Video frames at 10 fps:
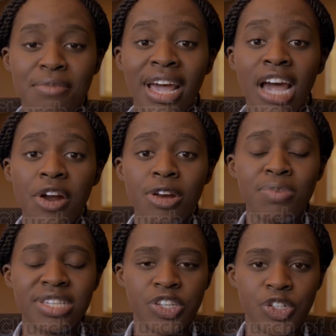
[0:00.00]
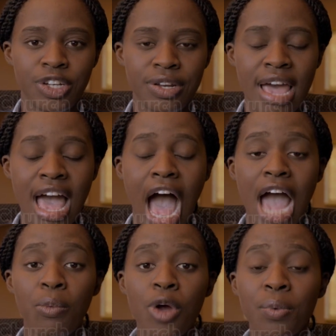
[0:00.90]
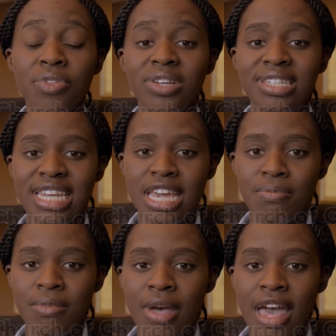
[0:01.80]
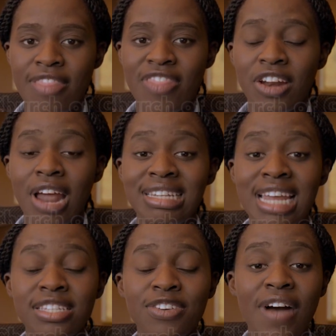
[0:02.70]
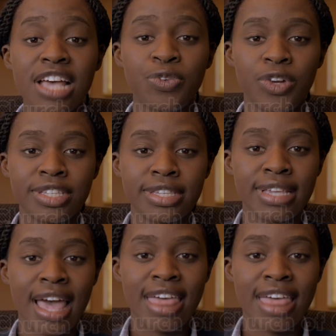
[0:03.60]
In my current position, I work with a team that identifies risks